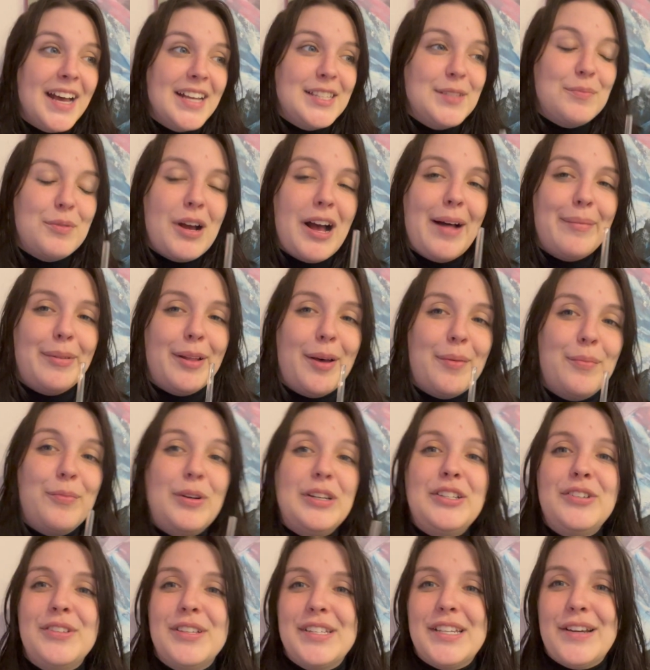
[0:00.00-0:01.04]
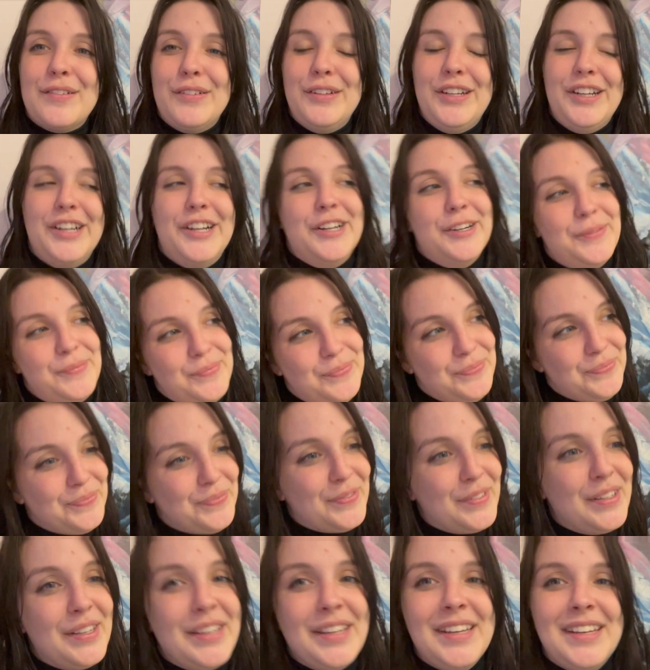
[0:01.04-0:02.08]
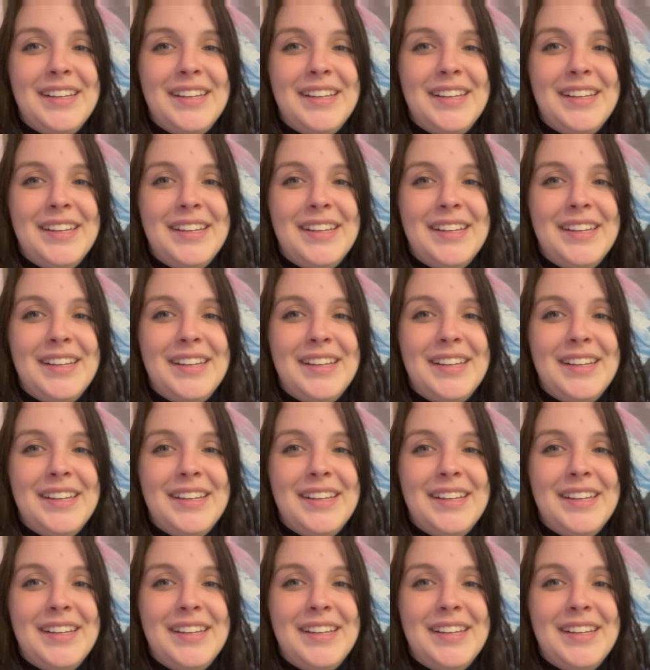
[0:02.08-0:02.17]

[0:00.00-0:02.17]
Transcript: that's a problem. We do this every year. That's why.